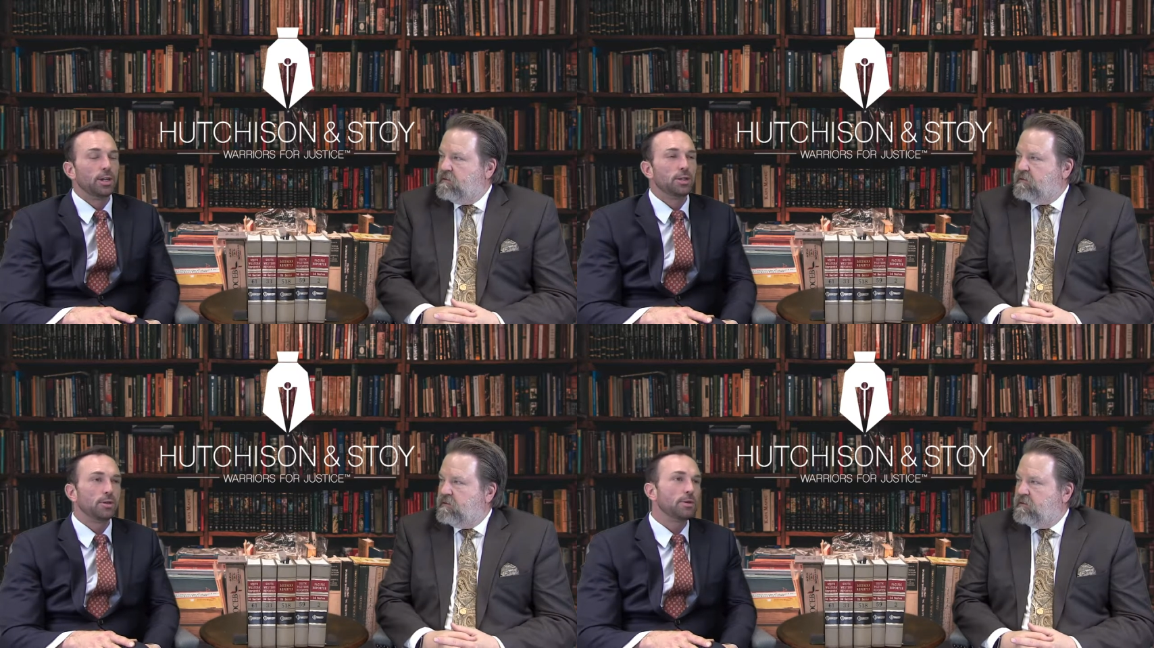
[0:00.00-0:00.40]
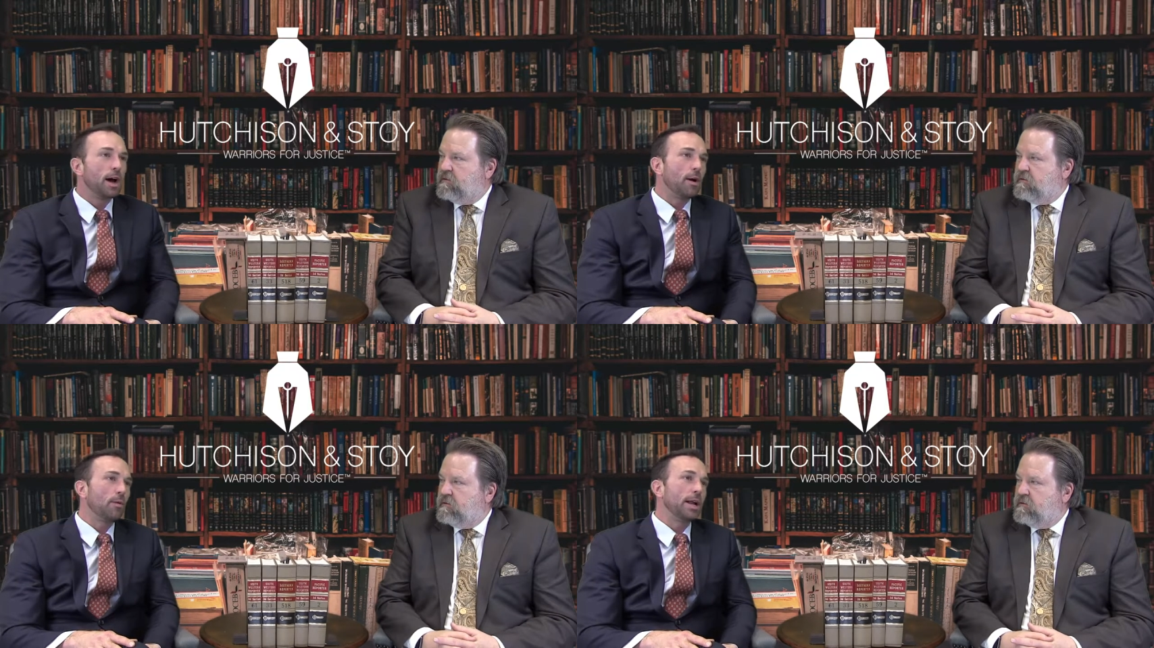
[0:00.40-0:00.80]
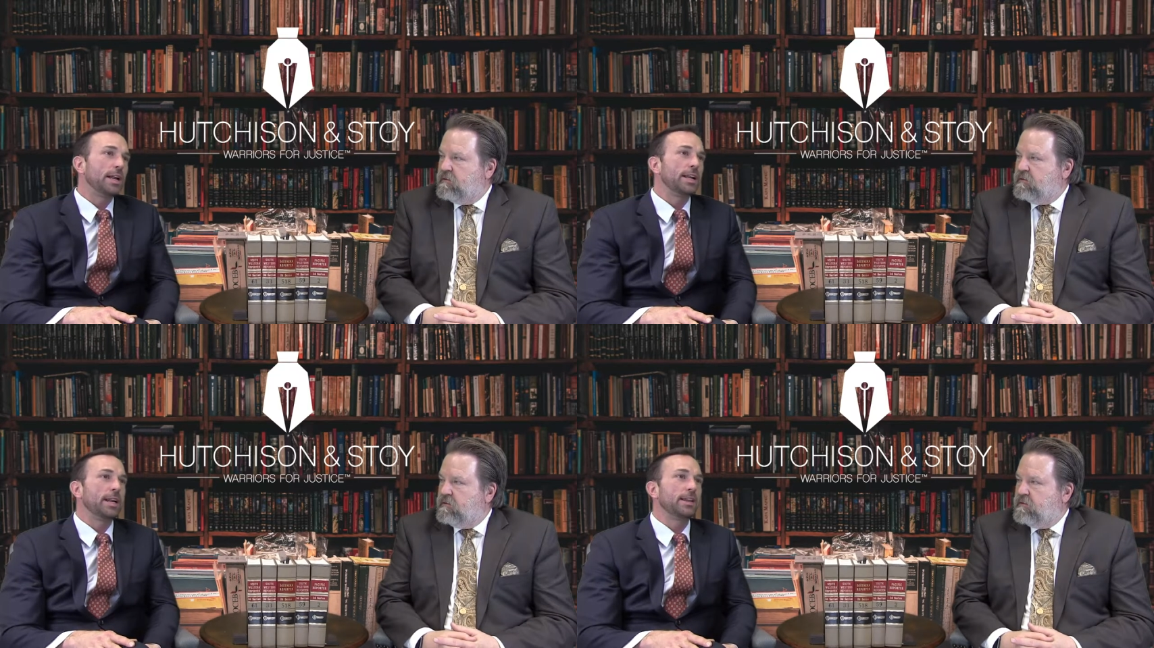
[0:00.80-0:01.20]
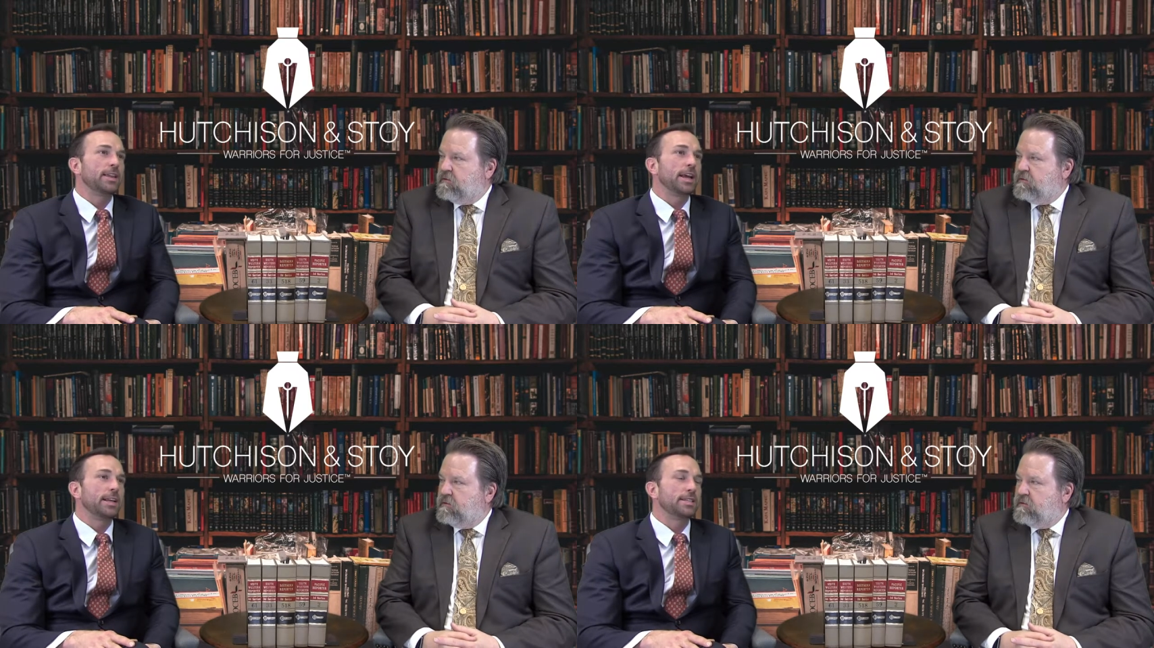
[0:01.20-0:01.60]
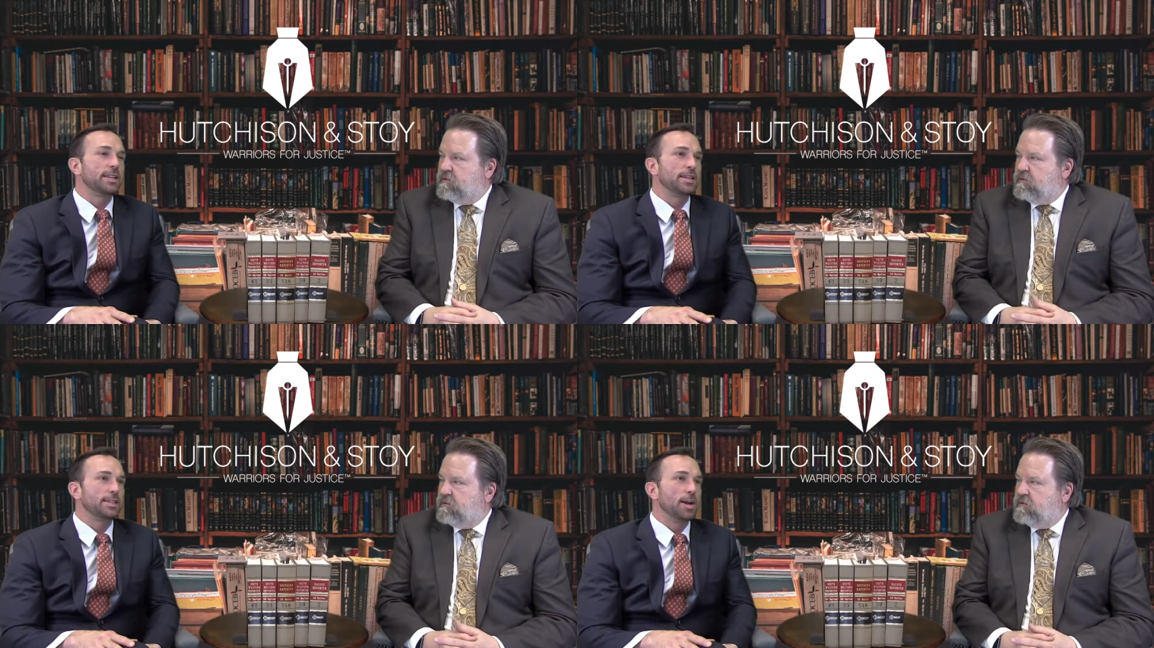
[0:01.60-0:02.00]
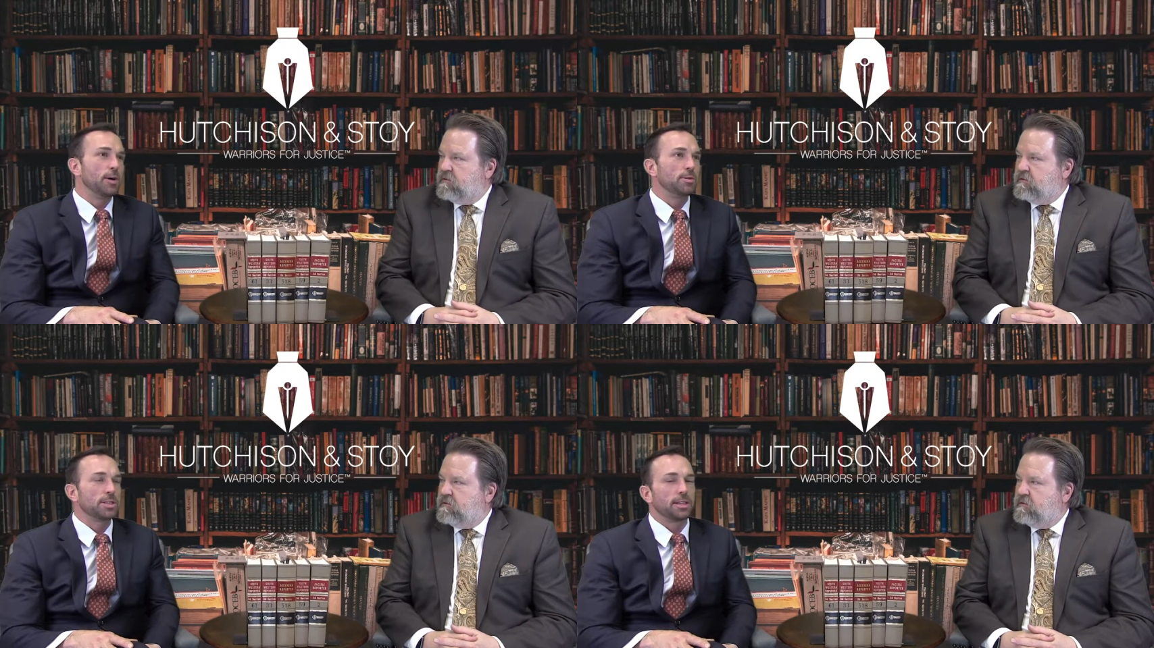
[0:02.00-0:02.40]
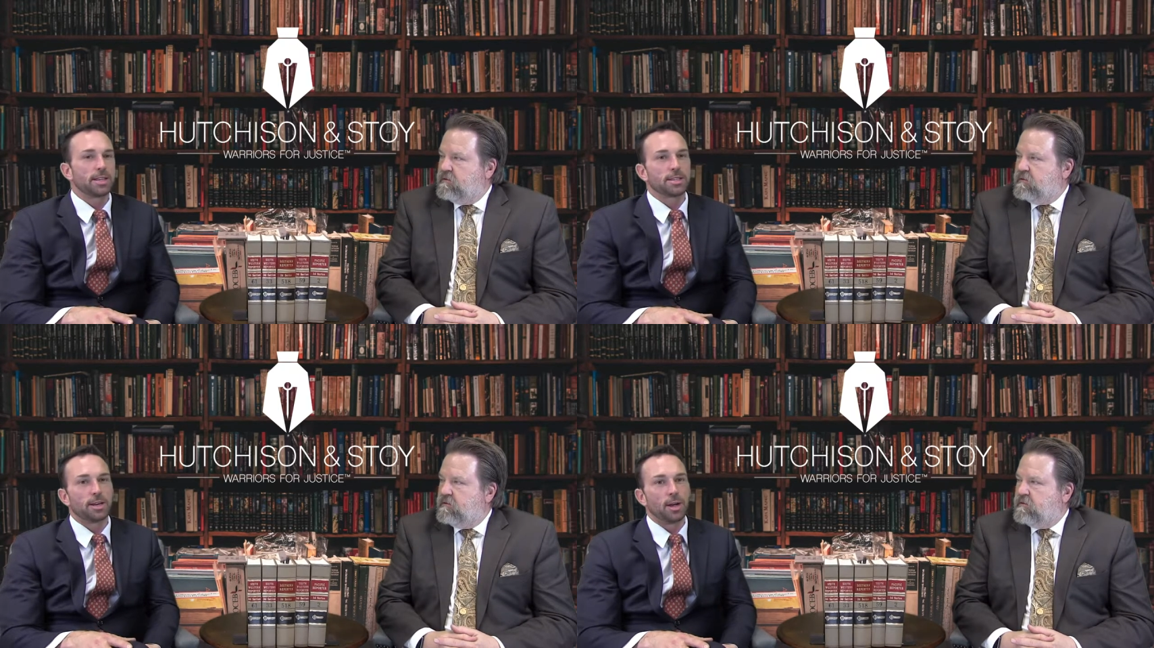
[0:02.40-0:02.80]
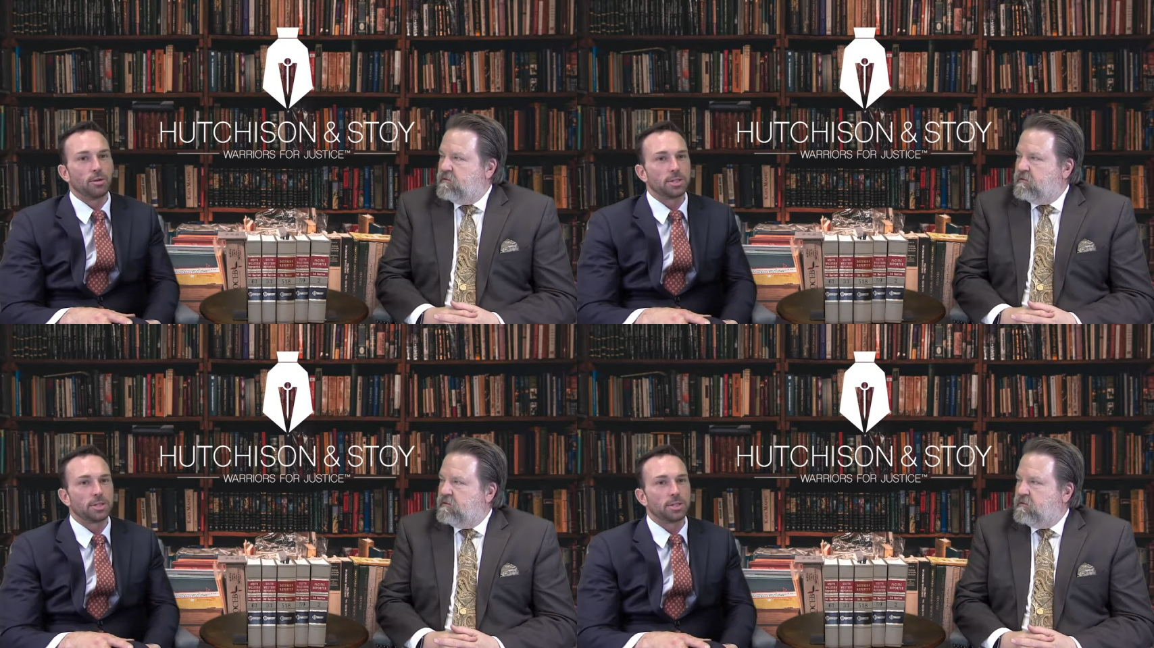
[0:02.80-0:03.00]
Speaker 1: Do not read anything into these notes unless the note